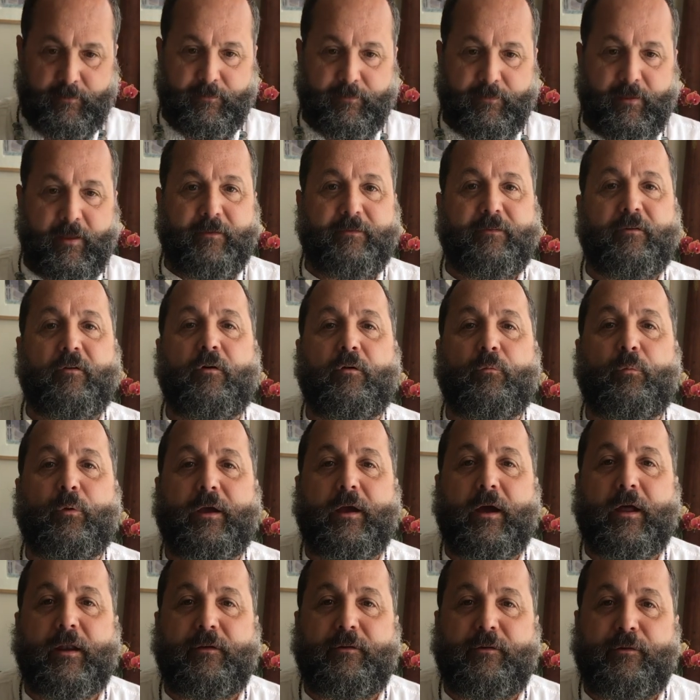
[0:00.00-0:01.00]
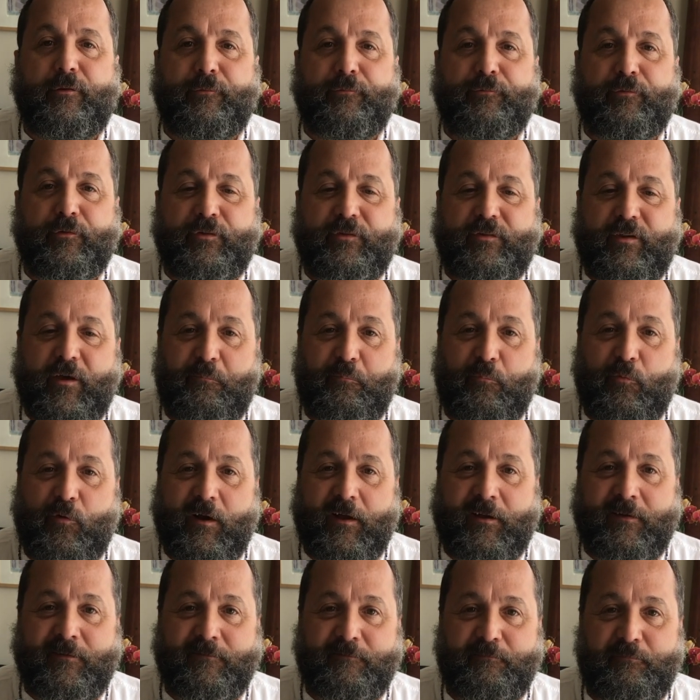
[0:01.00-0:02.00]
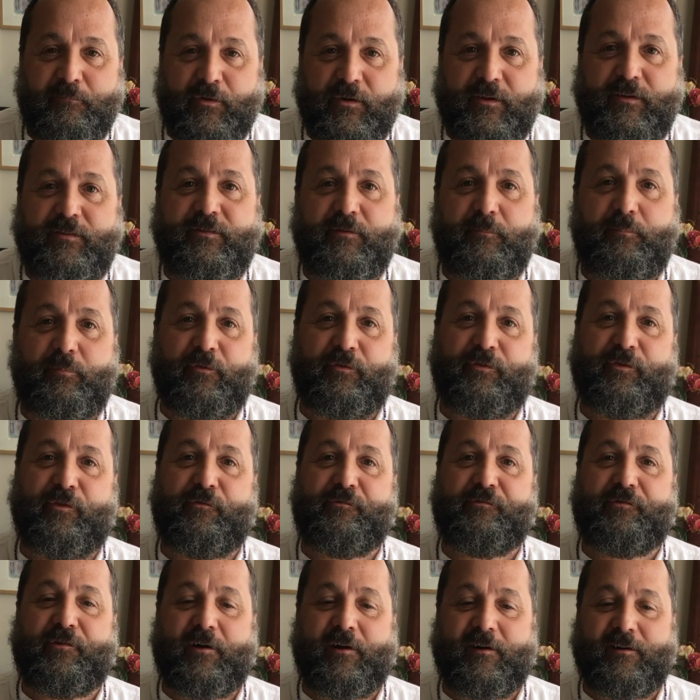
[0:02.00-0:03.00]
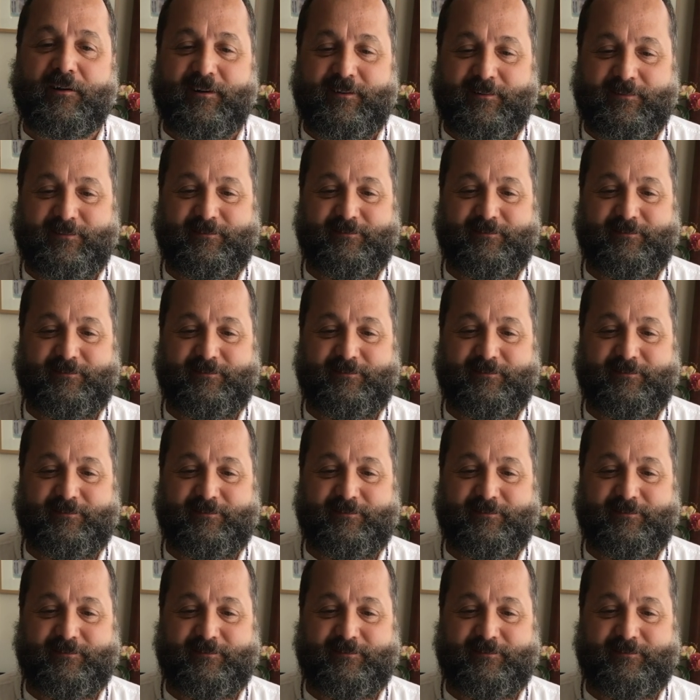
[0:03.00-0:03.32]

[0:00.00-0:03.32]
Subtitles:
That's all we got to do for step one. Pretty simple so far, huh?